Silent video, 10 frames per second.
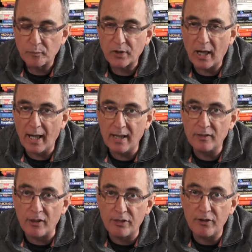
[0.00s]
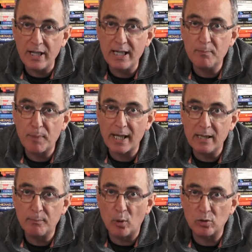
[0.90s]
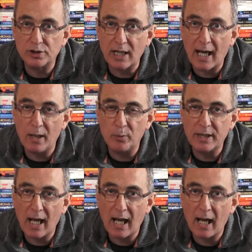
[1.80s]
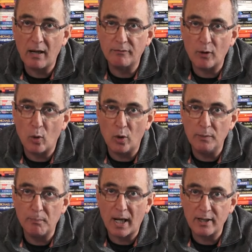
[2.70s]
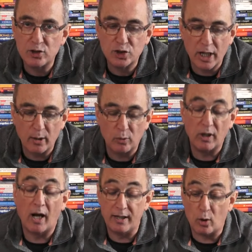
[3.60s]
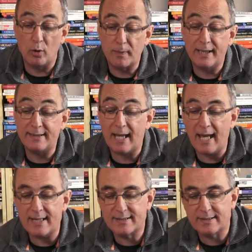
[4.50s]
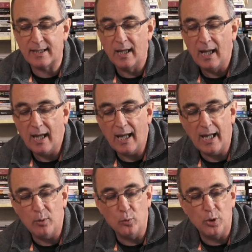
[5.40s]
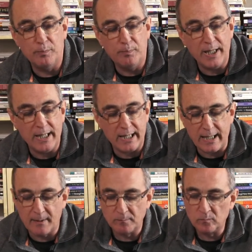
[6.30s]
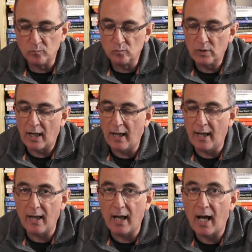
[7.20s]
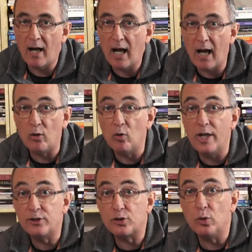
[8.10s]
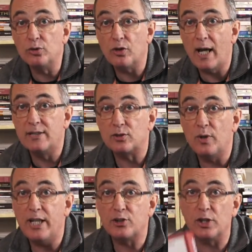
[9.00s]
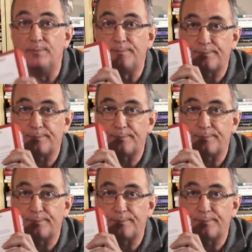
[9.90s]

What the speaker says: the three Bibles that I would have on my shelf, on my desk, would be a literal translation,